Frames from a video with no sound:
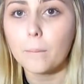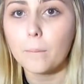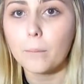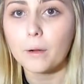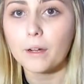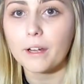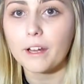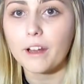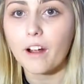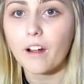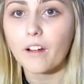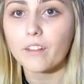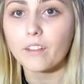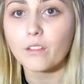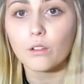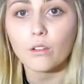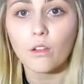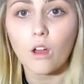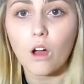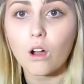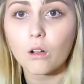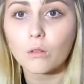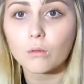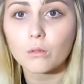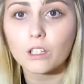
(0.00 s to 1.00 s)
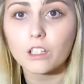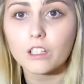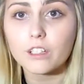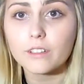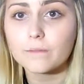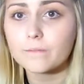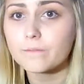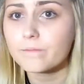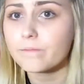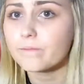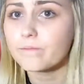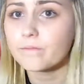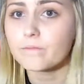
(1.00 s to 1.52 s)
but in the long
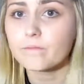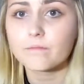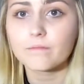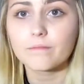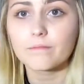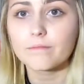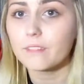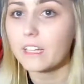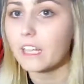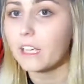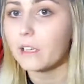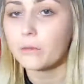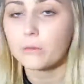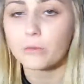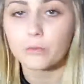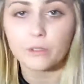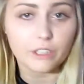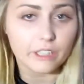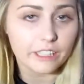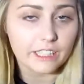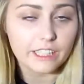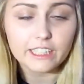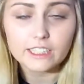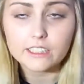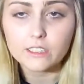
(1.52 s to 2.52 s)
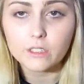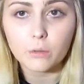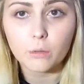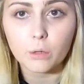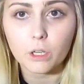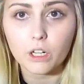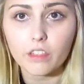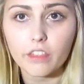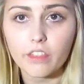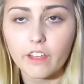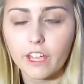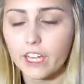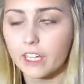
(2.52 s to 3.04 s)
run, it really isn't
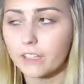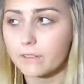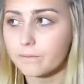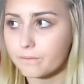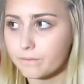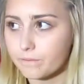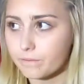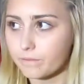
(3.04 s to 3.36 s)
worth it.